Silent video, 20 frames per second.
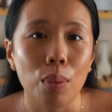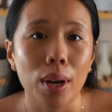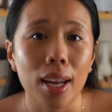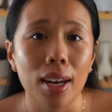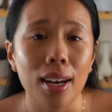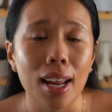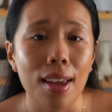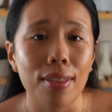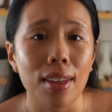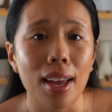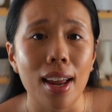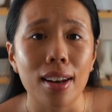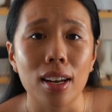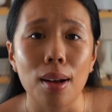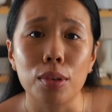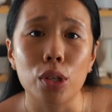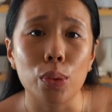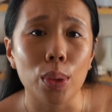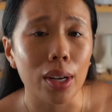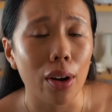We can either end
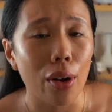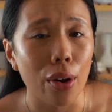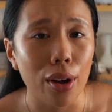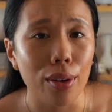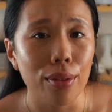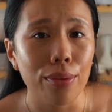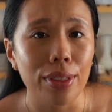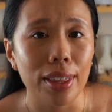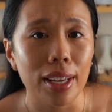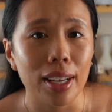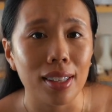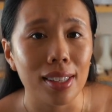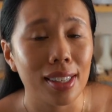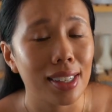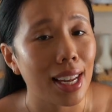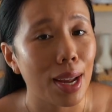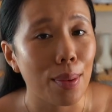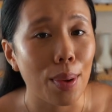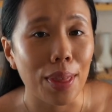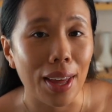up doing our own thing and
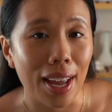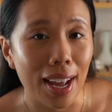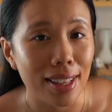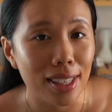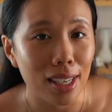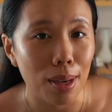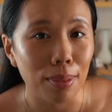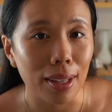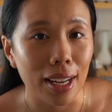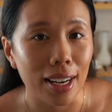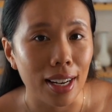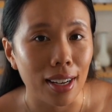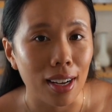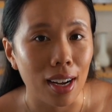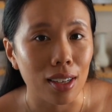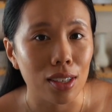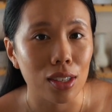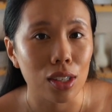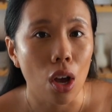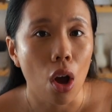see where that ends up leading
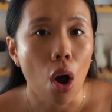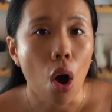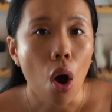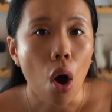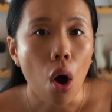us,